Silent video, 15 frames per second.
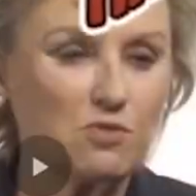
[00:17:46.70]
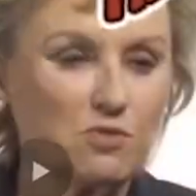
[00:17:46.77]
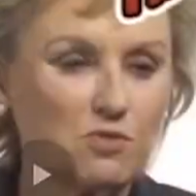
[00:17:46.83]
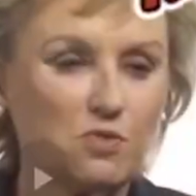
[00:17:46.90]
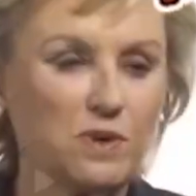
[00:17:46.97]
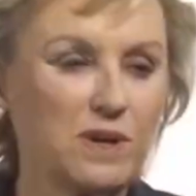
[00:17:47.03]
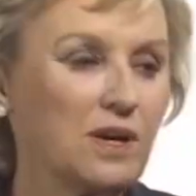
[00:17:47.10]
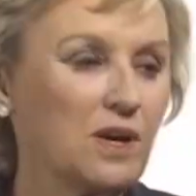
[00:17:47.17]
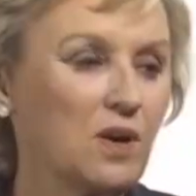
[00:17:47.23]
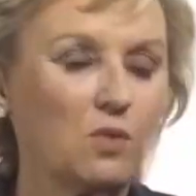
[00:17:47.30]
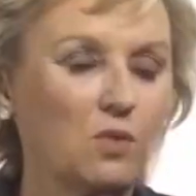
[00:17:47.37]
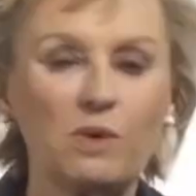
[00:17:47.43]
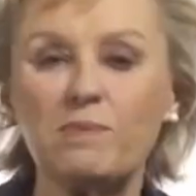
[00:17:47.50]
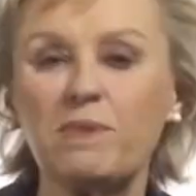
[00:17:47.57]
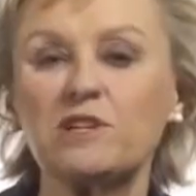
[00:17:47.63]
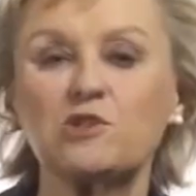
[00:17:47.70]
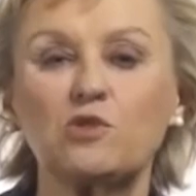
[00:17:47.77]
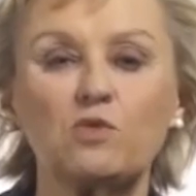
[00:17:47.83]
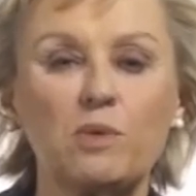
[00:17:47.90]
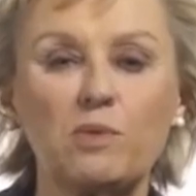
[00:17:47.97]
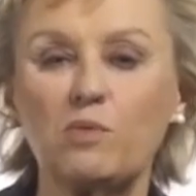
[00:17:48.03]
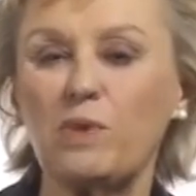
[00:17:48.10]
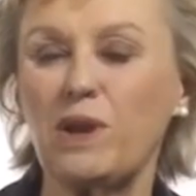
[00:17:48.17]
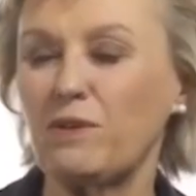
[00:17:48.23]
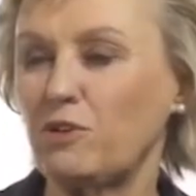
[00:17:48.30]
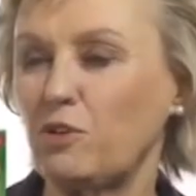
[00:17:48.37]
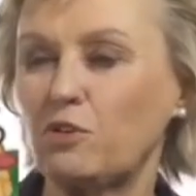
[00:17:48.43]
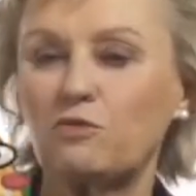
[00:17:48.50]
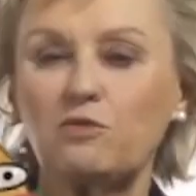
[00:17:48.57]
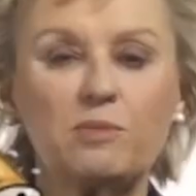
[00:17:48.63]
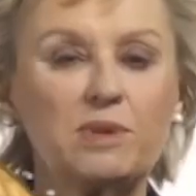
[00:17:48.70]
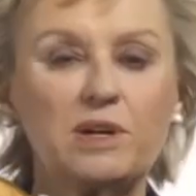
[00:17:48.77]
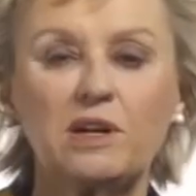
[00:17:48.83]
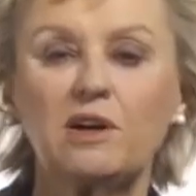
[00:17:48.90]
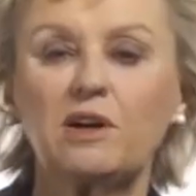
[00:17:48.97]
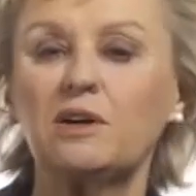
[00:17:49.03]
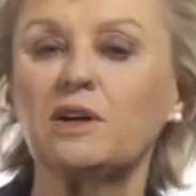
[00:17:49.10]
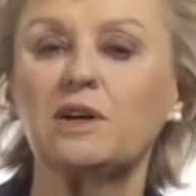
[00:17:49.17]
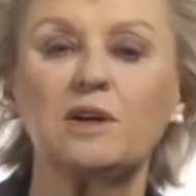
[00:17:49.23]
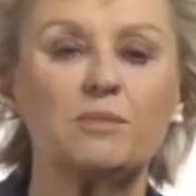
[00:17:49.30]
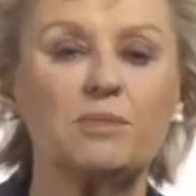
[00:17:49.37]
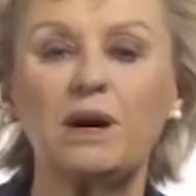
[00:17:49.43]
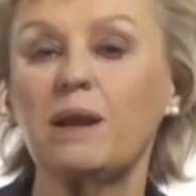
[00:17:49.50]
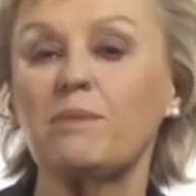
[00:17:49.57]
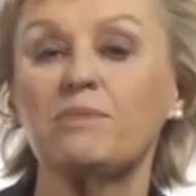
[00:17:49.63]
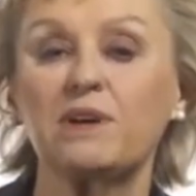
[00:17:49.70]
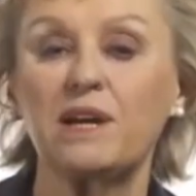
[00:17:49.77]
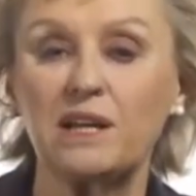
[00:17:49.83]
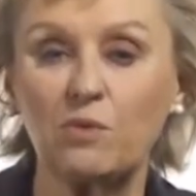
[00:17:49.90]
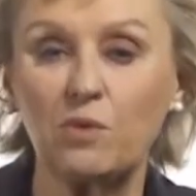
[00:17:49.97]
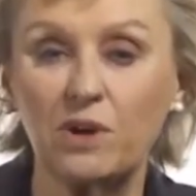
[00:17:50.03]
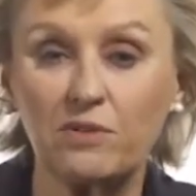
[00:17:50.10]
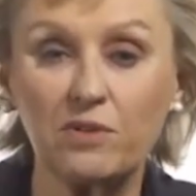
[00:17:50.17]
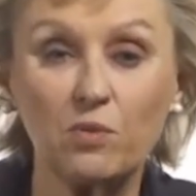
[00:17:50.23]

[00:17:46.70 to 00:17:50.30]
Yes, well, we, we mentor women. We have a lot of women in our pipeline or